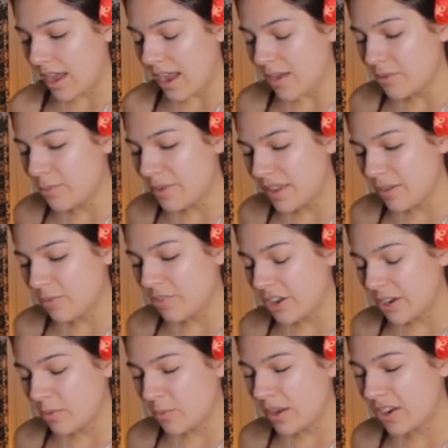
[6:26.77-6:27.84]
I would be
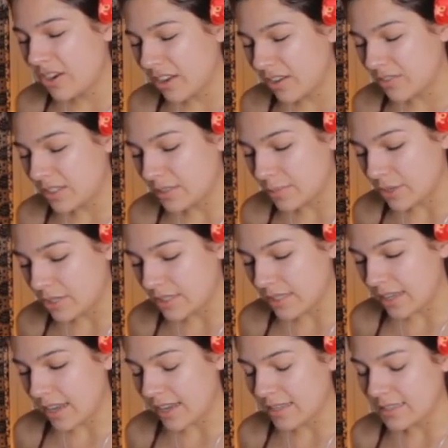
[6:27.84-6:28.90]
very weary of this person,
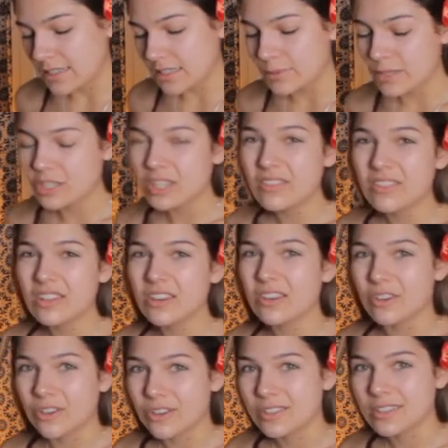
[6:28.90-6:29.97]
guys, especially if they're
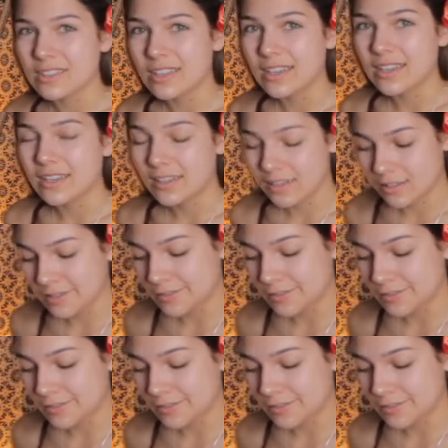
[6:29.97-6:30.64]
an earth sign.